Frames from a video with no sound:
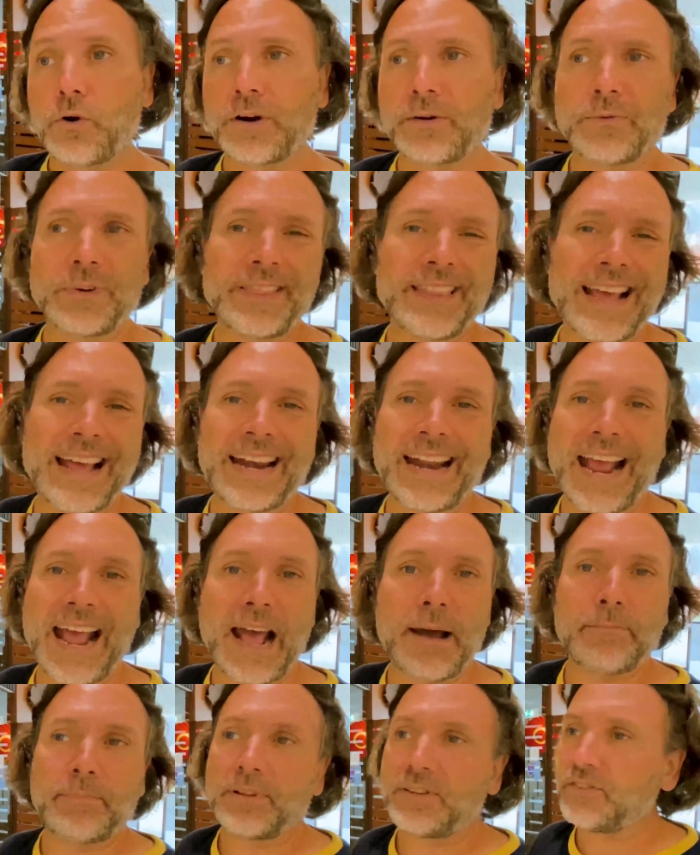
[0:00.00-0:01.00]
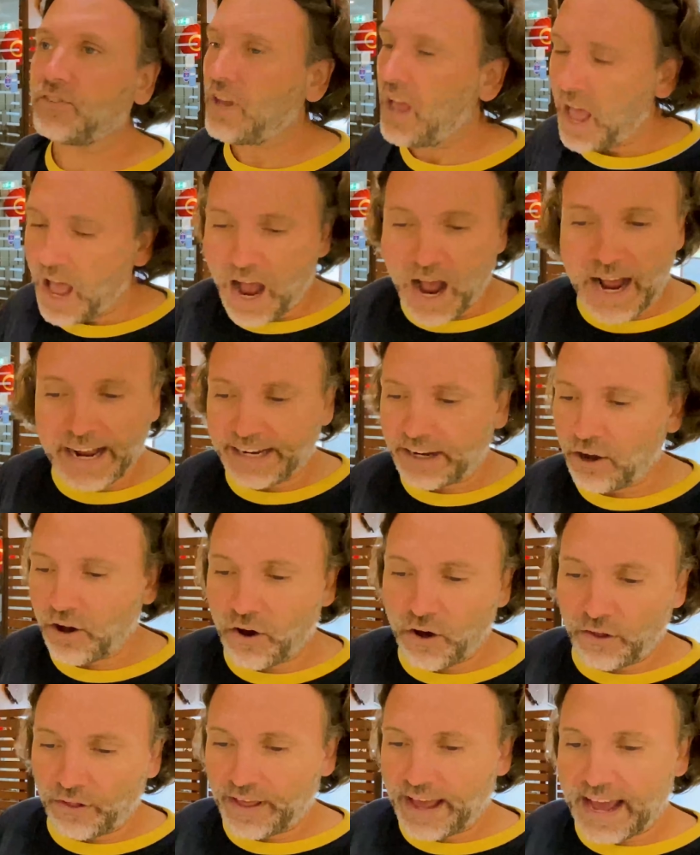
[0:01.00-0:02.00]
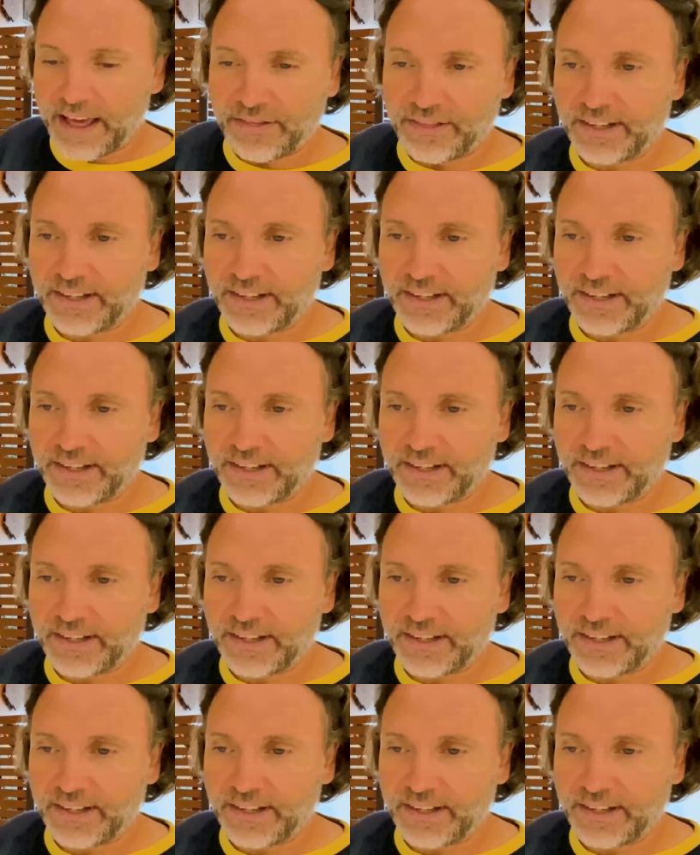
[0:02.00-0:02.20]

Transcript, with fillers: When that happens, I call that the